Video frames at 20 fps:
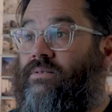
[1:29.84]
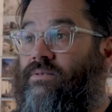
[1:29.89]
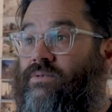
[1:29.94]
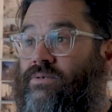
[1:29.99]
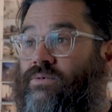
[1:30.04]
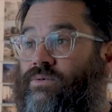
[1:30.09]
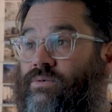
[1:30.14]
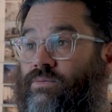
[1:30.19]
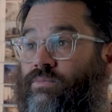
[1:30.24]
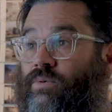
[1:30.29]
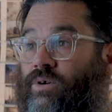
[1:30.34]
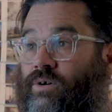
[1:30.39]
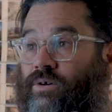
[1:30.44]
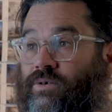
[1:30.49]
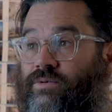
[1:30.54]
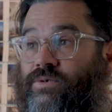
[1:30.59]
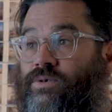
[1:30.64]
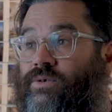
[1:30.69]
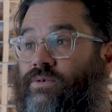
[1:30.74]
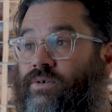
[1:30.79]
to what I
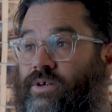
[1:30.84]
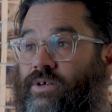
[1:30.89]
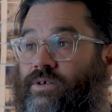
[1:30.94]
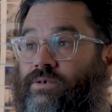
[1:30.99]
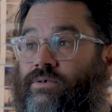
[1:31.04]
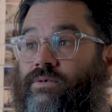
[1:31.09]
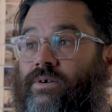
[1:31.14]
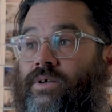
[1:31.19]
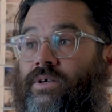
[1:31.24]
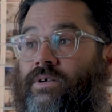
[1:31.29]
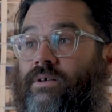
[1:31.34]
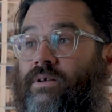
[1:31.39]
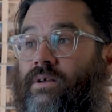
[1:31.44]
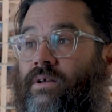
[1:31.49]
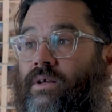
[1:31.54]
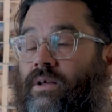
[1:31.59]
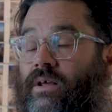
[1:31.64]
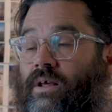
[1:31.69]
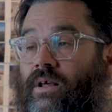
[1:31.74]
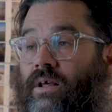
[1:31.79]
was already doing,
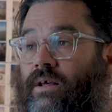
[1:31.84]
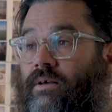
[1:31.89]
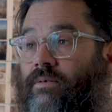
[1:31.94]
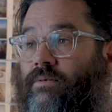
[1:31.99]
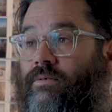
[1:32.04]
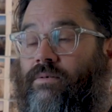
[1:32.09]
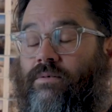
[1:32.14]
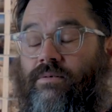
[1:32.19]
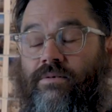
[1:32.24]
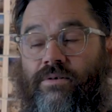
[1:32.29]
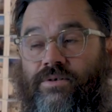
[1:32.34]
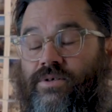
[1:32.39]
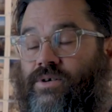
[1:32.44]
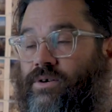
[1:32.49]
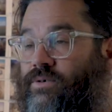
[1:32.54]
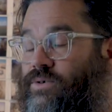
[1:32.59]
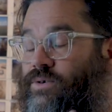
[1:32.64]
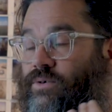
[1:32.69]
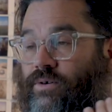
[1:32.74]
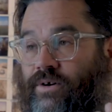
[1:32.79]
because I
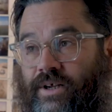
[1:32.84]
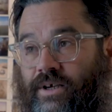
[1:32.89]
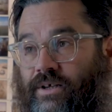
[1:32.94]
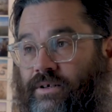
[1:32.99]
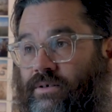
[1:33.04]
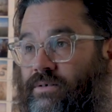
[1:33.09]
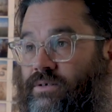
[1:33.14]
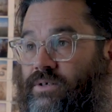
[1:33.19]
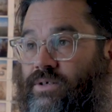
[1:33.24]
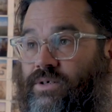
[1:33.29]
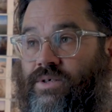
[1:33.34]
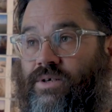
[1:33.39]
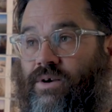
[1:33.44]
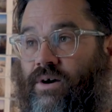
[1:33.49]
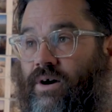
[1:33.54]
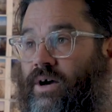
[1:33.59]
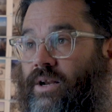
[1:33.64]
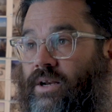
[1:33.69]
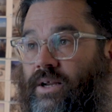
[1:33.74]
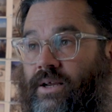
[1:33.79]
was already
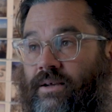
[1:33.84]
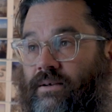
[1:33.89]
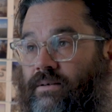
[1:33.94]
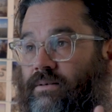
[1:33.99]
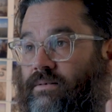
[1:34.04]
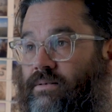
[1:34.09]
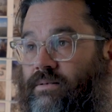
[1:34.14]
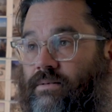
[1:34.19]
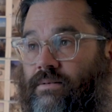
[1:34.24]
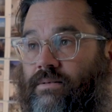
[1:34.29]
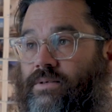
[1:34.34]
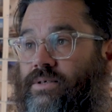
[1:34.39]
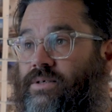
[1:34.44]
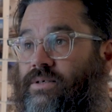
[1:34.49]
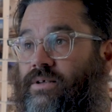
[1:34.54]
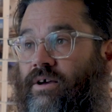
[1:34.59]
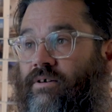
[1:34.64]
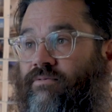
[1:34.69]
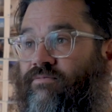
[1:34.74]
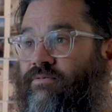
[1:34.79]
designing
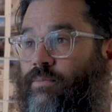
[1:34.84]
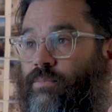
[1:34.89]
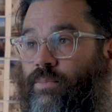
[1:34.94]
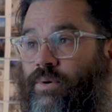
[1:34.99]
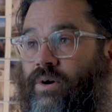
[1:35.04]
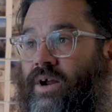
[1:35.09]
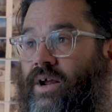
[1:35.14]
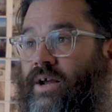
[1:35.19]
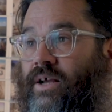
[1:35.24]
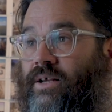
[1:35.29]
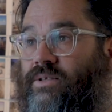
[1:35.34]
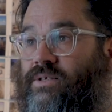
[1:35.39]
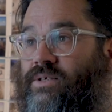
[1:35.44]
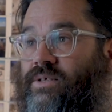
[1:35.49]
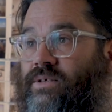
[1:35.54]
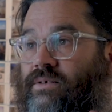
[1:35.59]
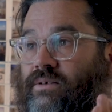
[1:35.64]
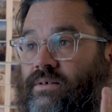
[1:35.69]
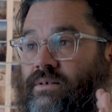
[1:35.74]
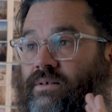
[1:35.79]
stuff for brands
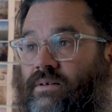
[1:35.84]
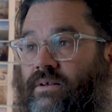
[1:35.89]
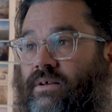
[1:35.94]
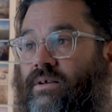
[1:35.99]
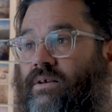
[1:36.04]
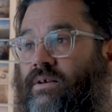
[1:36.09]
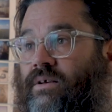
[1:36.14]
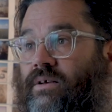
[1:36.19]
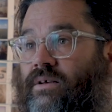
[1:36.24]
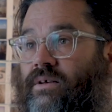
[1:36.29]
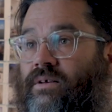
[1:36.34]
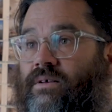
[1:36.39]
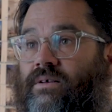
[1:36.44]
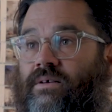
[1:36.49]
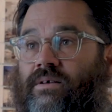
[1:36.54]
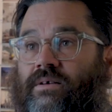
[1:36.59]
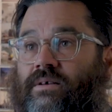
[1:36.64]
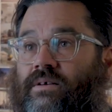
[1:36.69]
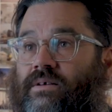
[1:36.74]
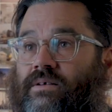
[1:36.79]
and
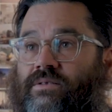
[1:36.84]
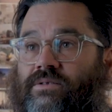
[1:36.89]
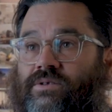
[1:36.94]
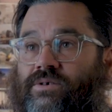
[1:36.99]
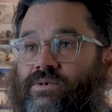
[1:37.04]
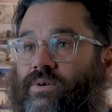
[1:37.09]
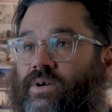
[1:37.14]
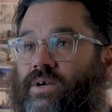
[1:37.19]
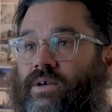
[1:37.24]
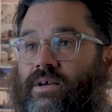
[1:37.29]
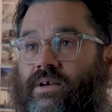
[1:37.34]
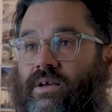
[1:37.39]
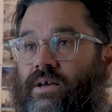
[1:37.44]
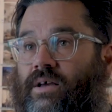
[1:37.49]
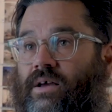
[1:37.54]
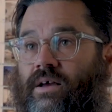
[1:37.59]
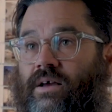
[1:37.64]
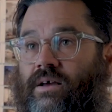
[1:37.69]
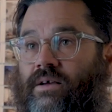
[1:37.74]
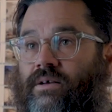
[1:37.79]
doing
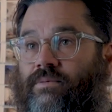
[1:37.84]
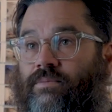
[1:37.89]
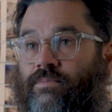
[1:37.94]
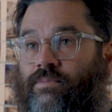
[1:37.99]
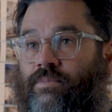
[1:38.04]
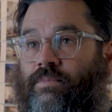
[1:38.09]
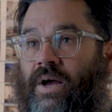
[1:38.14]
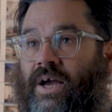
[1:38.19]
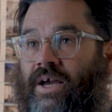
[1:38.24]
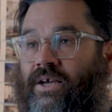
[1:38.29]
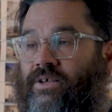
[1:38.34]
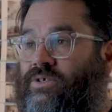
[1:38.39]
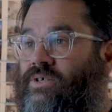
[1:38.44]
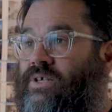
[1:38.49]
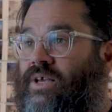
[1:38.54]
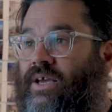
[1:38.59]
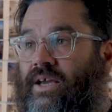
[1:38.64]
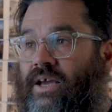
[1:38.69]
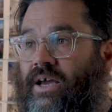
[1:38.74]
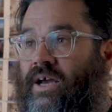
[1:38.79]
page
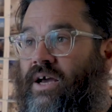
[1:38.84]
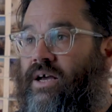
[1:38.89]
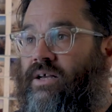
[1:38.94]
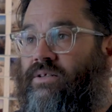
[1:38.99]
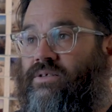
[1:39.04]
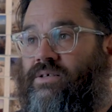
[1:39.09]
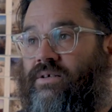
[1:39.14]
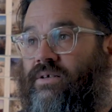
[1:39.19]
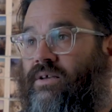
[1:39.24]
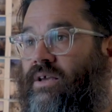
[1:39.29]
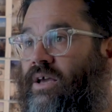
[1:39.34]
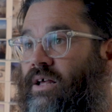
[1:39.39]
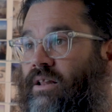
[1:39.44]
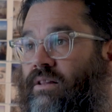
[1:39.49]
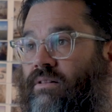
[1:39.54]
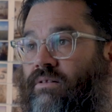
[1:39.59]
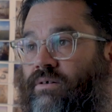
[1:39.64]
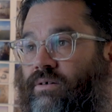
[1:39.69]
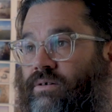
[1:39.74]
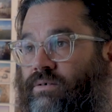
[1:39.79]
layouts and
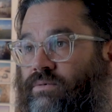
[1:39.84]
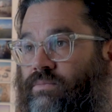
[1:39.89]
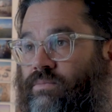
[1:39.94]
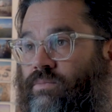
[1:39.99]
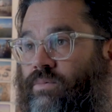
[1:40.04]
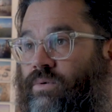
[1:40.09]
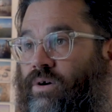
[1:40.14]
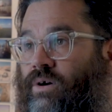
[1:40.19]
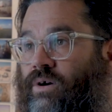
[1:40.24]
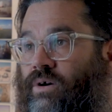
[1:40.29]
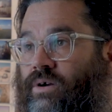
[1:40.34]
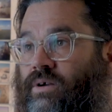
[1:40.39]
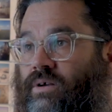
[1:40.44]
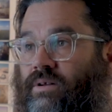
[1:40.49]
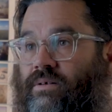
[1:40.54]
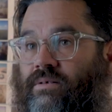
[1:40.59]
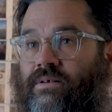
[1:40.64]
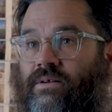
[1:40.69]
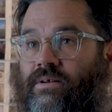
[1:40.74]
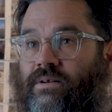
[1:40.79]
catalogue work,
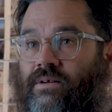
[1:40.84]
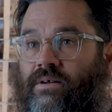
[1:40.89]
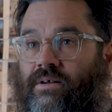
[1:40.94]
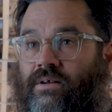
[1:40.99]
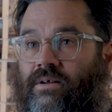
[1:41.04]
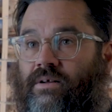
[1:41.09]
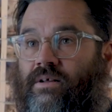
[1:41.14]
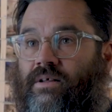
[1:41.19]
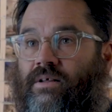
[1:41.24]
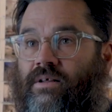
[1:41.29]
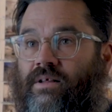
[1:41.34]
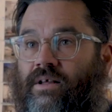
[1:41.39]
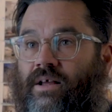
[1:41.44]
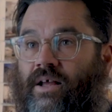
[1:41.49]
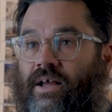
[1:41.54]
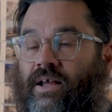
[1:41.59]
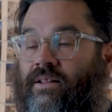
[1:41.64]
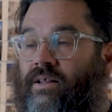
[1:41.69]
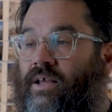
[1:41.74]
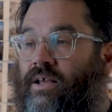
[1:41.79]
and
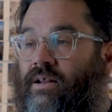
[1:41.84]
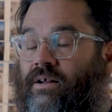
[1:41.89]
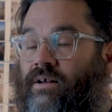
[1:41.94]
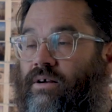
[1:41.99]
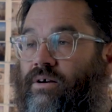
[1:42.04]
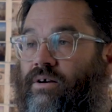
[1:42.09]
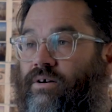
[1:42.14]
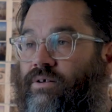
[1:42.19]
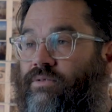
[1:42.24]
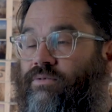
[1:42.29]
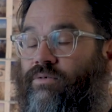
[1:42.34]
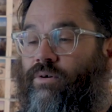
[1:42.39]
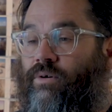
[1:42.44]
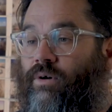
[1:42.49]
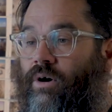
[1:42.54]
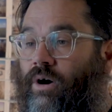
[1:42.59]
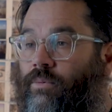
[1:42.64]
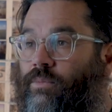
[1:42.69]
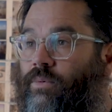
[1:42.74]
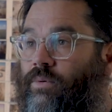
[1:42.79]
then I thought,
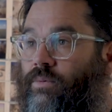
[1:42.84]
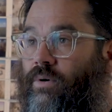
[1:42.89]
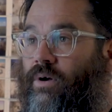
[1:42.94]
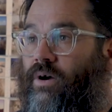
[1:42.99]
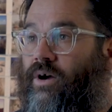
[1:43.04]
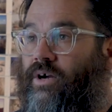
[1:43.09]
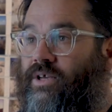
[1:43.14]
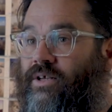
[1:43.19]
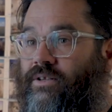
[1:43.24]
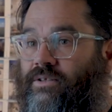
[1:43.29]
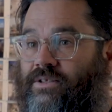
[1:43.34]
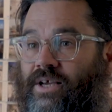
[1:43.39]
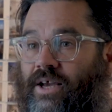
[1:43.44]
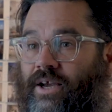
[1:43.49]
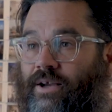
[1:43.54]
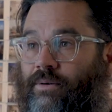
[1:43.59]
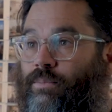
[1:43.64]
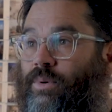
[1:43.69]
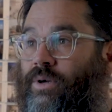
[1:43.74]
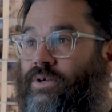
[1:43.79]
oh, well, I can
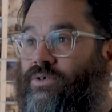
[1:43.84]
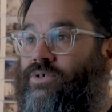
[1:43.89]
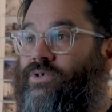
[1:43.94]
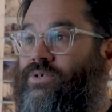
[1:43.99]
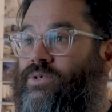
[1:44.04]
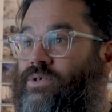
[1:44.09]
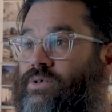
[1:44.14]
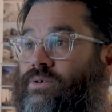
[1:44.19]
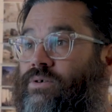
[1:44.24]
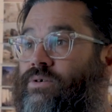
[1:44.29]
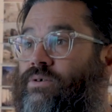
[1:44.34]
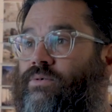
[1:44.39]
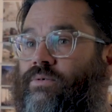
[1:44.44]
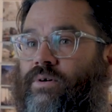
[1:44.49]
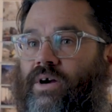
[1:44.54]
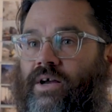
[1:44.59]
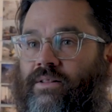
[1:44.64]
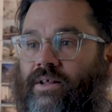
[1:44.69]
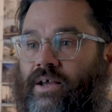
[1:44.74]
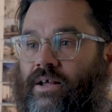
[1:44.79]
take pictures too.
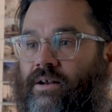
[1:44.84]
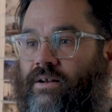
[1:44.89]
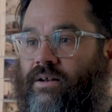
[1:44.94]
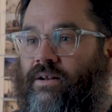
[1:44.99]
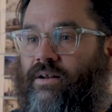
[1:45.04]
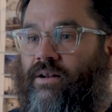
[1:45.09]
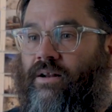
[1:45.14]
And then